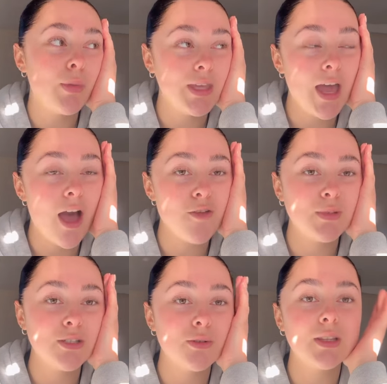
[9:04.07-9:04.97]
But yeah, I've
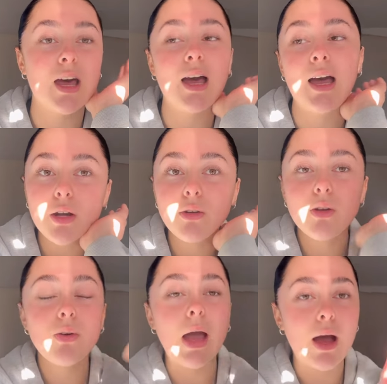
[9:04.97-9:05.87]
been doing that. I don't
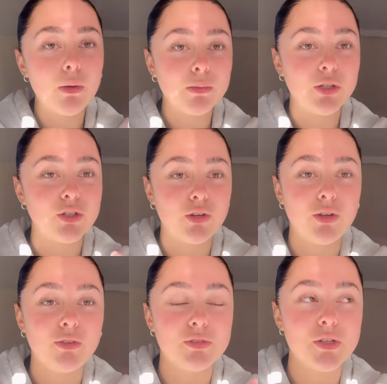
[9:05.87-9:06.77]
know how I'm going to show
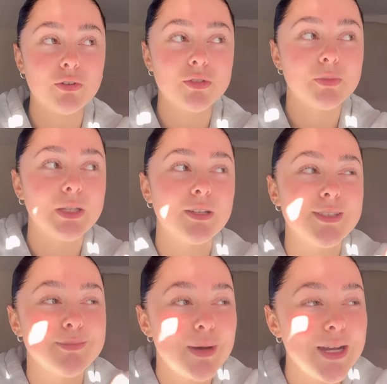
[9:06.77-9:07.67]
you the results
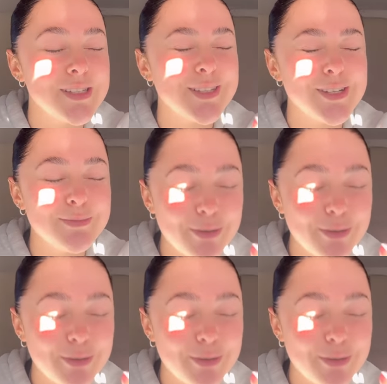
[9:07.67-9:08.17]
because my side